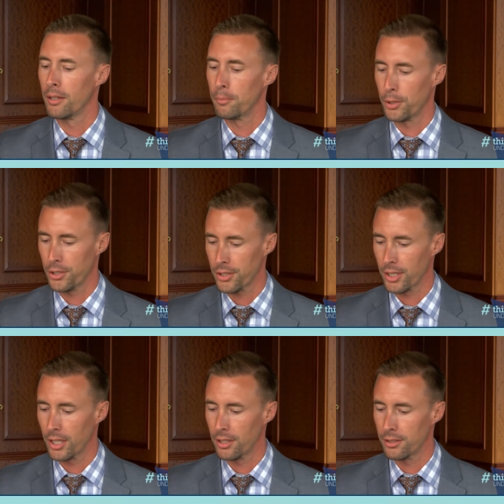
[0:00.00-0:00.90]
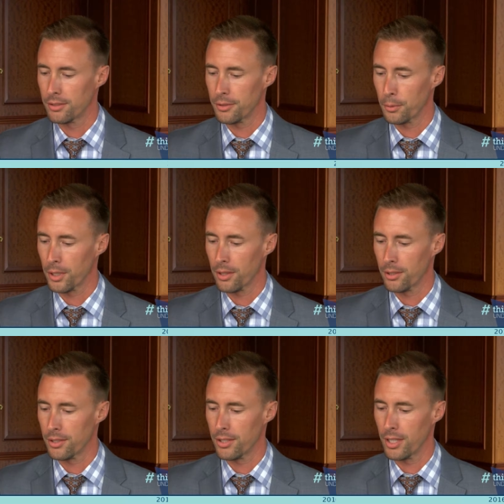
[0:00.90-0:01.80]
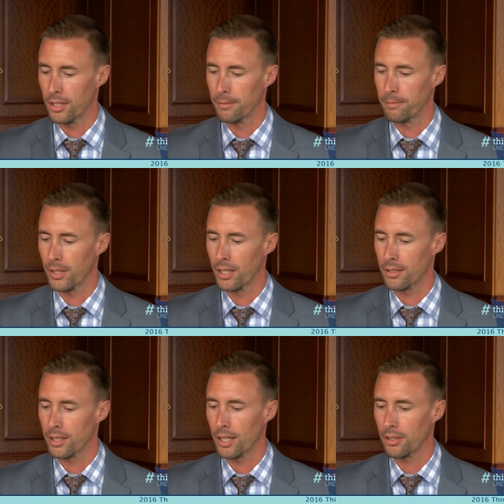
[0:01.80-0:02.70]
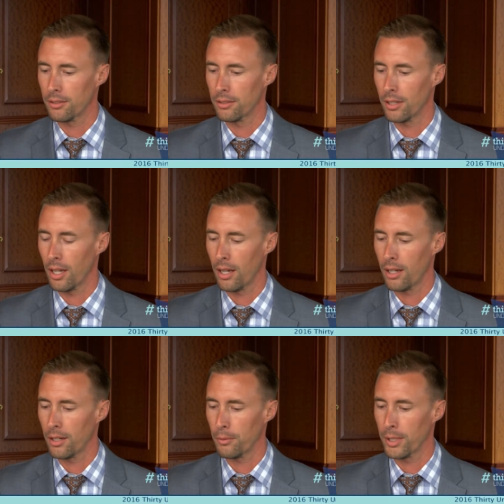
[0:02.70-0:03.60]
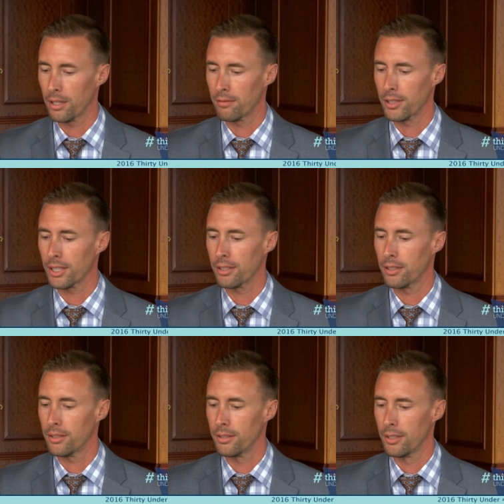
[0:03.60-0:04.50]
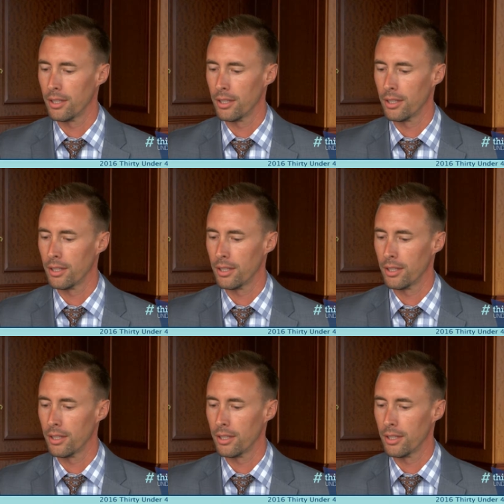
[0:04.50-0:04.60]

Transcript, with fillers: merged together in 2013, and together uh, we had a very good